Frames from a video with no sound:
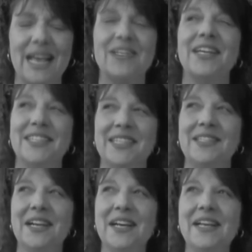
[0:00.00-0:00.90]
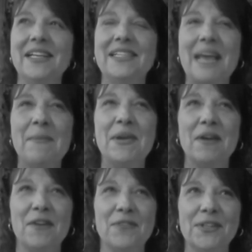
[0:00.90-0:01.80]
Actually, I did Simon and
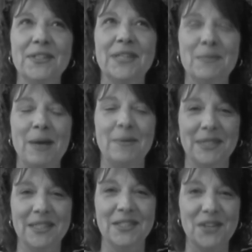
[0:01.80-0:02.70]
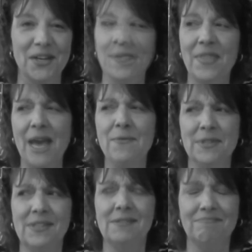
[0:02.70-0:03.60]
Garfunkel and a Bob Dylan song, and that
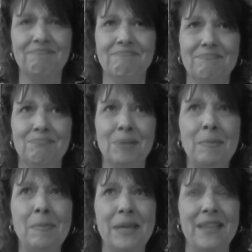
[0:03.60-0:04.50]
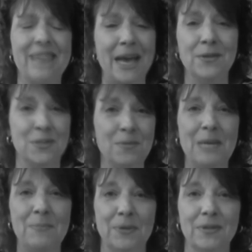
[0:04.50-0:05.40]
was probably 1,000
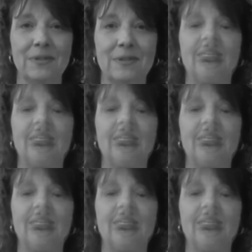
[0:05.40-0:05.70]
people.